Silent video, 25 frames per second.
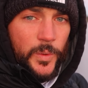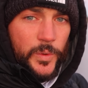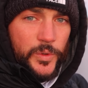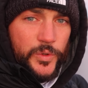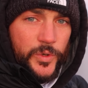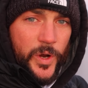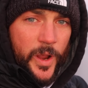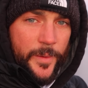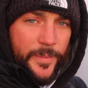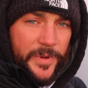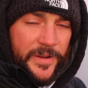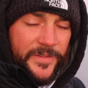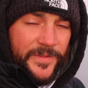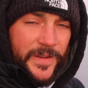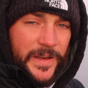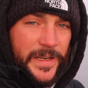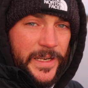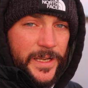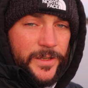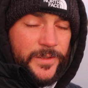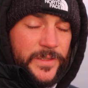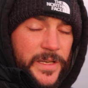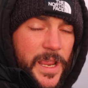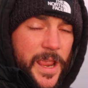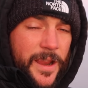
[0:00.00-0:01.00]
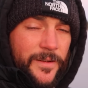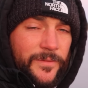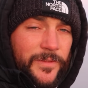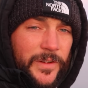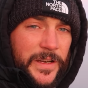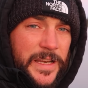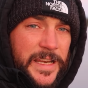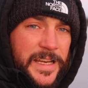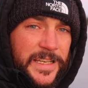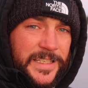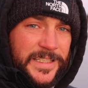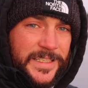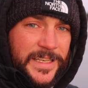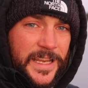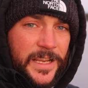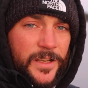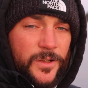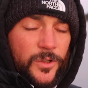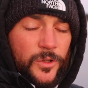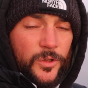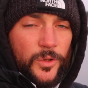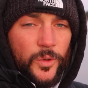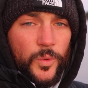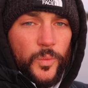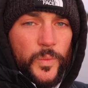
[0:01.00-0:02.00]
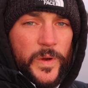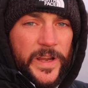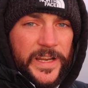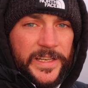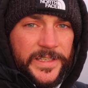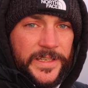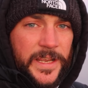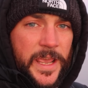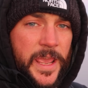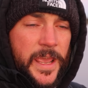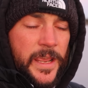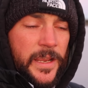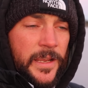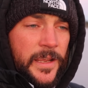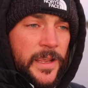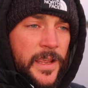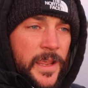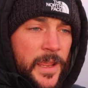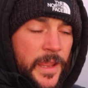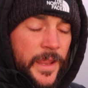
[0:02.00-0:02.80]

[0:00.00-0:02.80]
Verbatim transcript: We're dropping videos every single weekday.